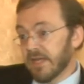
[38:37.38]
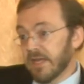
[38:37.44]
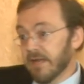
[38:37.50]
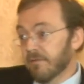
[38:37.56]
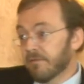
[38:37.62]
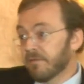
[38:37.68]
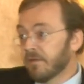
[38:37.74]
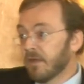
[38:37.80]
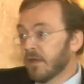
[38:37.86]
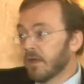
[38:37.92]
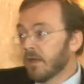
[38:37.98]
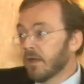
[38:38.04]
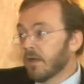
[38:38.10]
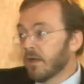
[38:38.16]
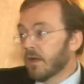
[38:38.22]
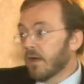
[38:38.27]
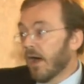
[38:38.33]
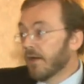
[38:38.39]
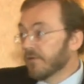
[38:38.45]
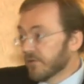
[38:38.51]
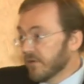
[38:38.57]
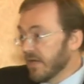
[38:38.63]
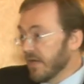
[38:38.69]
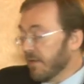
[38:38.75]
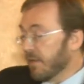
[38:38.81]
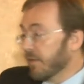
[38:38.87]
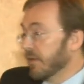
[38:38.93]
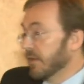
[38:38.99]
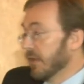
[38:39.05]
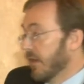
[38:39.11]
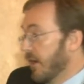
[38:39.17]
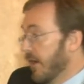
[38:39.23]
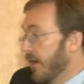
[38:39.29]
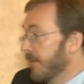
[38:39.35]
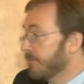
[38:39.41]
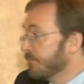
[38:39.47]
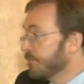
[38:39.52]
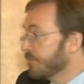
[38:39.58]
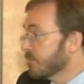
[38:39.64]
leave underneath the law.